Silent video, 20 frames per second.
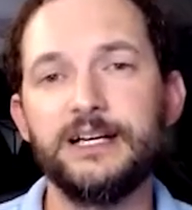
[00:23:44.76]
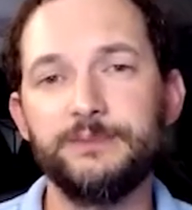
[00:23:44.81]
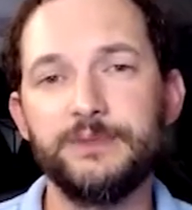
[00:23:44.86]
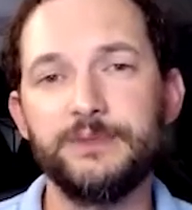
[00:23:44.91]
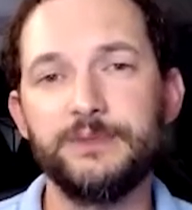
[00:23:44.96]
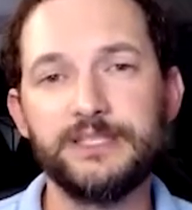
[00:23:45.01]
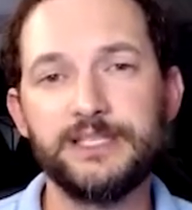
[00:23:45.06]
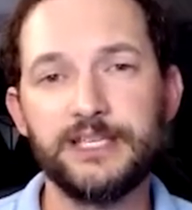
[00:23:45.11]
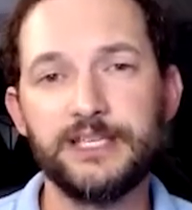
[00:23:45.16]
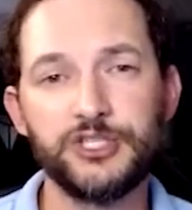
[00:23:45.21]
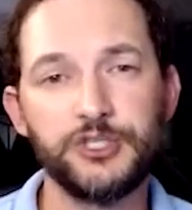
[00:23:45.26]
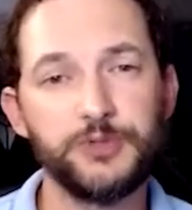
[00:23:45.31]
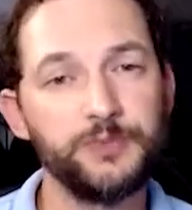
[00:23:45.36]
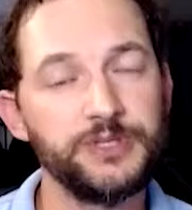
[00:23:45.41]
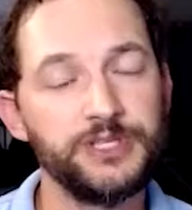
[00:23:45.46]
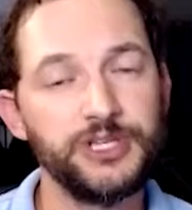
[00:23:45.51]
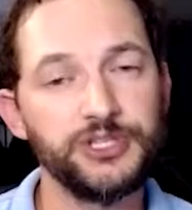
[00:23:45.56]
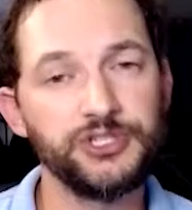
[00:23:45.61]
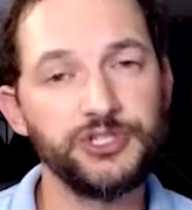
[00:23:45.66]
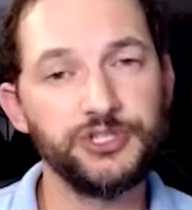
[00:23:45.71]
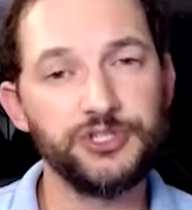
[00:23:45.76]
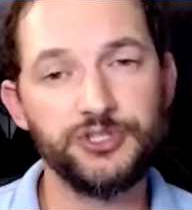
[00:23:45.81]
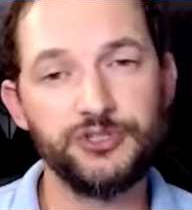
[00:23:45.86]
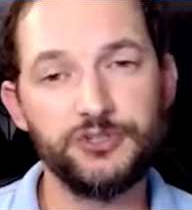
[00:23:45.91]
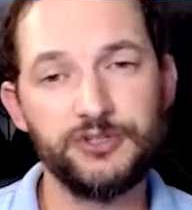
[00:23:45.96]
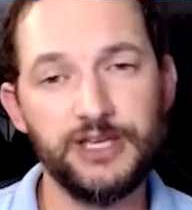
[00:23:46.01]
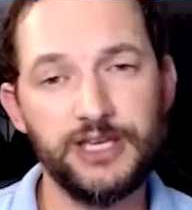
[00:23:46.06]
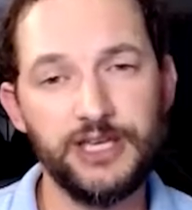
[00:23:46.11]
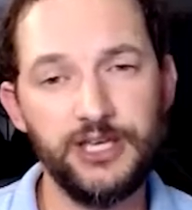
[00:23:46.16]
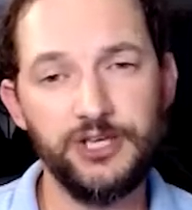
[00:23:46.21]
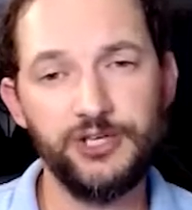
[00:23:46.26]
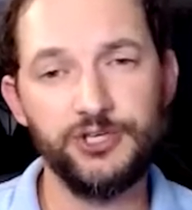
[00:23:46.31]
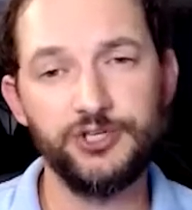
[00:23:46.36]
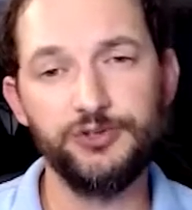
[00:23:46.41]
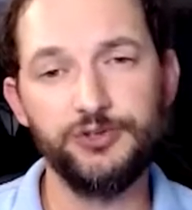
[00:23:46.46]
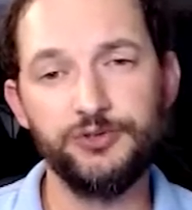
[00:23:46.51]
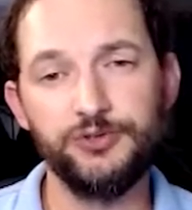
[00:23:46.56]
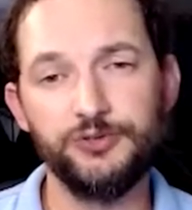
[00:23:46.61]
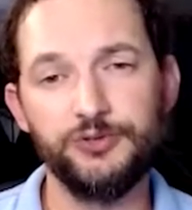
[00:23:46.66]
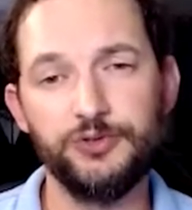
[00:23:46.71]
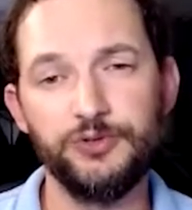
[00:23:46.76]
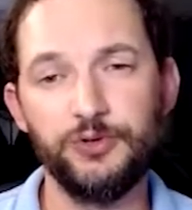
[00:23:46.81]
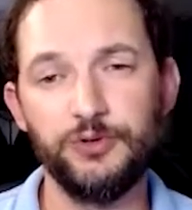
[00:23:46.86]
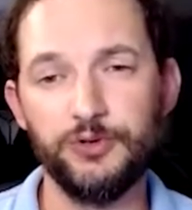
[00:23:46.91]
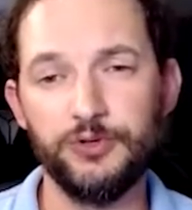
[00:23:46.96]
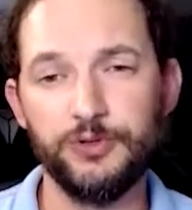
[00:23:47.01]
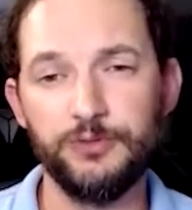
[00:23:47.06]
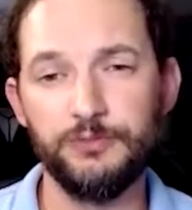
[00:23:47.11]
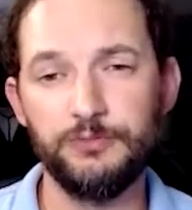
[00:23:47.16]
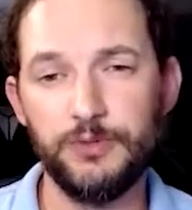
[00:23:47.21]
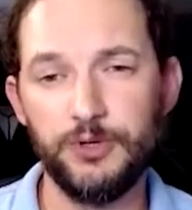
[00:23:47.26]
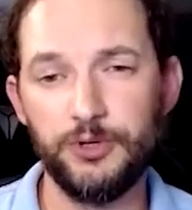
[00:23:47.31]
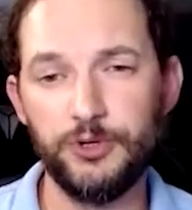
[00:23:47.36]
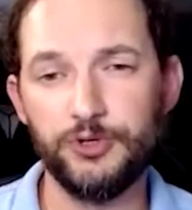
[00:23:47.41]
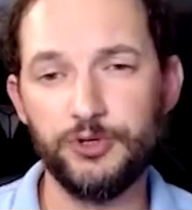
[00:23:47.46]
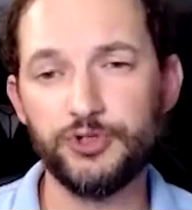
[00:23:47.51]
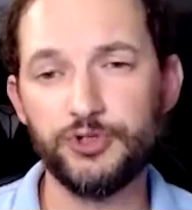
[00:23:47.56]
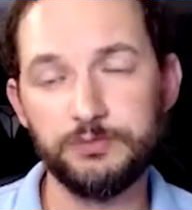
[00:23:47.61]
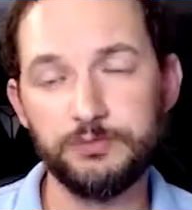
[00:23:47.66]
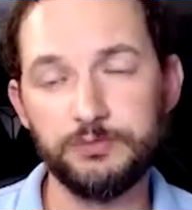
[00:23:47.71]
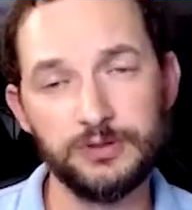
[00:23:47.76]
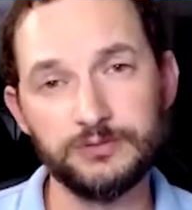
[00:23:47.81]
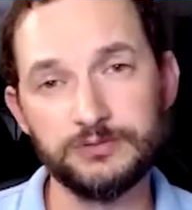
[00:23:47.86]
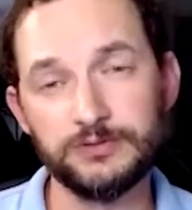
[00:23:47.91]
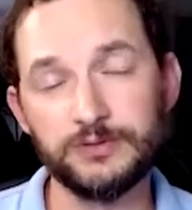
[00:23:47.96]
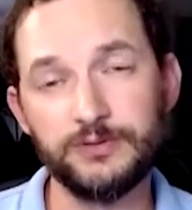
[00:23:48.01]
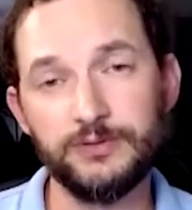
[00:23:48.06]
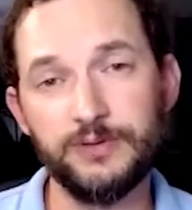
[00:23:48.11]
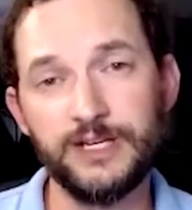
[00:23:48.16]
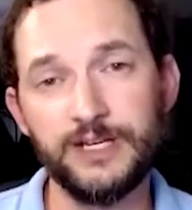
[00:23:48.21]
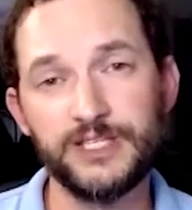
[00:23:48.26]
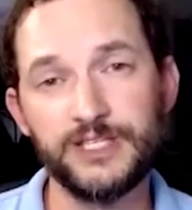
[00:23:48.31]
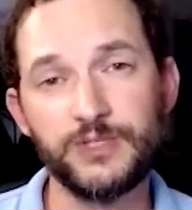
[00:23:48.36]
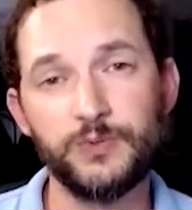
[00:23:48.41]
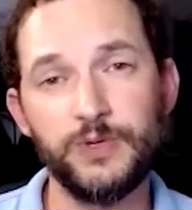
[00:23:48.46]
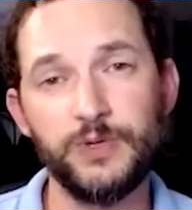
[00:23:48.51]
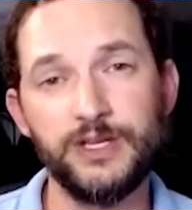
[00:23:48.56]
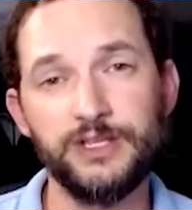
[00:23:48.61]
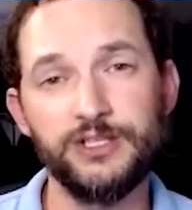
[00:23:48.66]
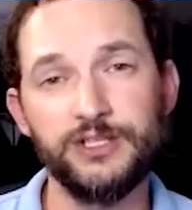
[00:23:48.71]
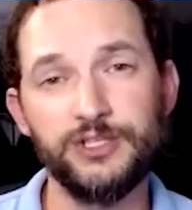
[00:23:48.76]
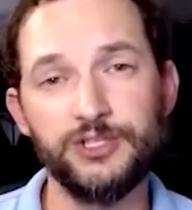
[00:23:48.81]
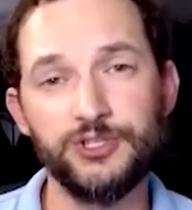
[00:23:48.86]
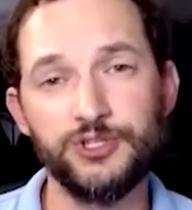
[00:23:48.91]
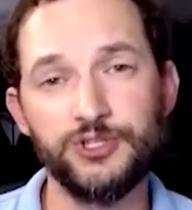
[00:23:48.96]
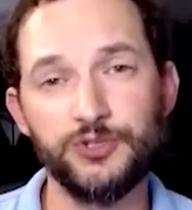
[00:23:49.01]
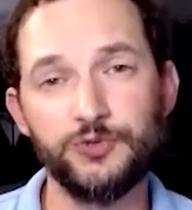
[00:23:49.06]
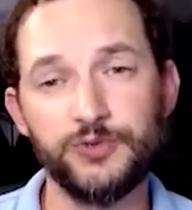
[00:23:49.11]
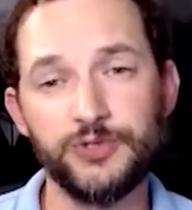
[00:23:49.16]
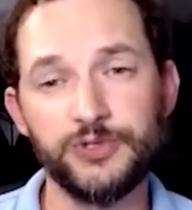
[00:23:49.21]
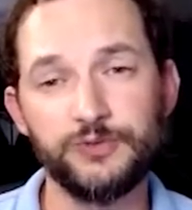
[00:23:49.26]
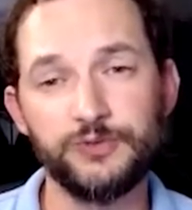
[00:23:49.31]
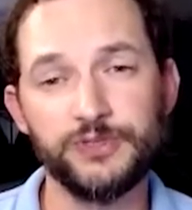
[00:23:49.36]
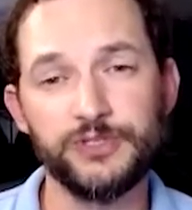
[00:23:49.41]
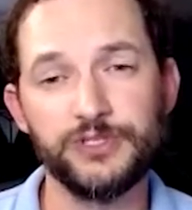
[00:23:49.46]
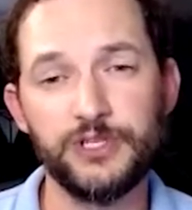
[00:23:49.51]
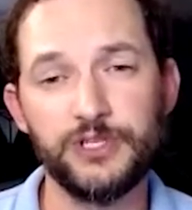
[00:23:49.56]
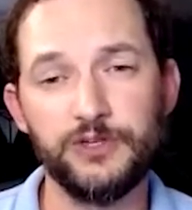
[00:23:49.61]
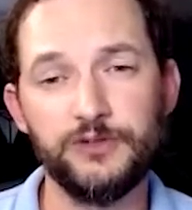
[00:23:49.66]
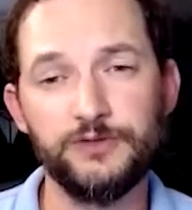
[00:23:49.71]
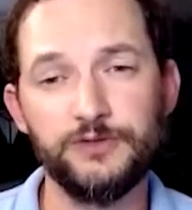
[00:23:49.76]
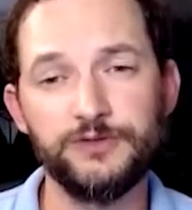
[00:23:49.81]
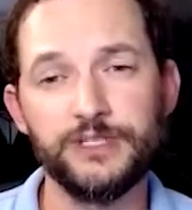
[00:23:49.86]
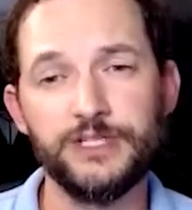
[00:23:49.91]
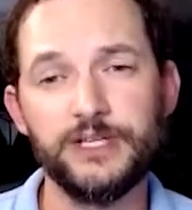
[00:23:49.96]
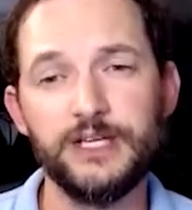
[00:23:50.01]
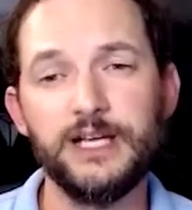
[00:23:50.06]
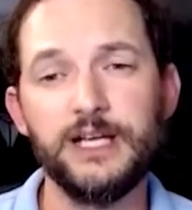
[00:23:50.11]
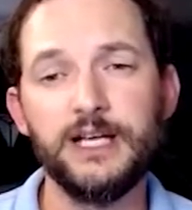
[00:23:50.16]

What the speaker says: such as potentially to the issue or the merge or pull request where the issue was resolved,